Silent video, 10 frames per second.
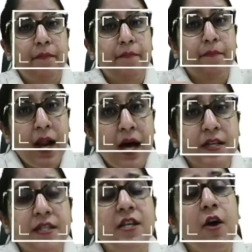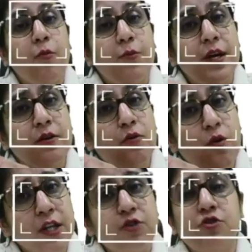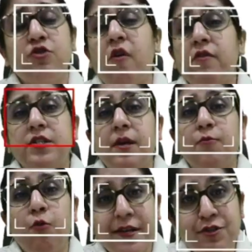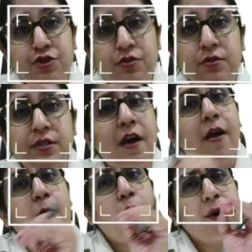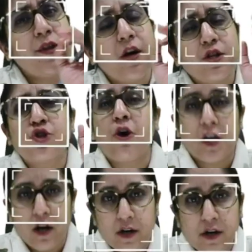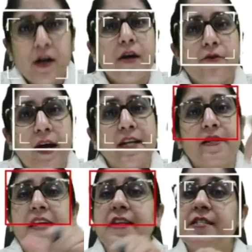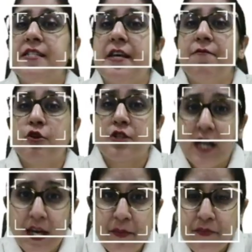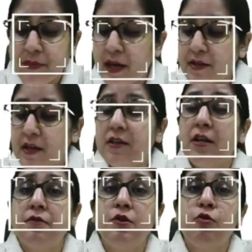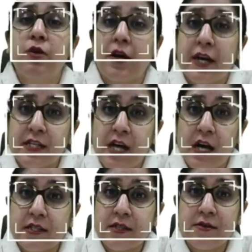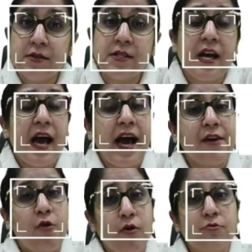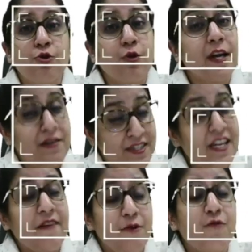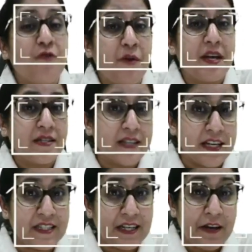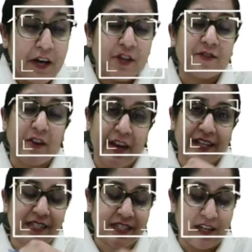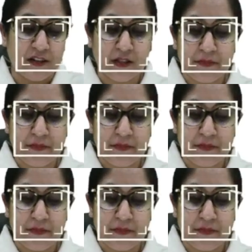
plus we are going to solve some questions with a shortcut, right? That can save your time, that can give you correct answers, and also can save you from anxiety. So let's start.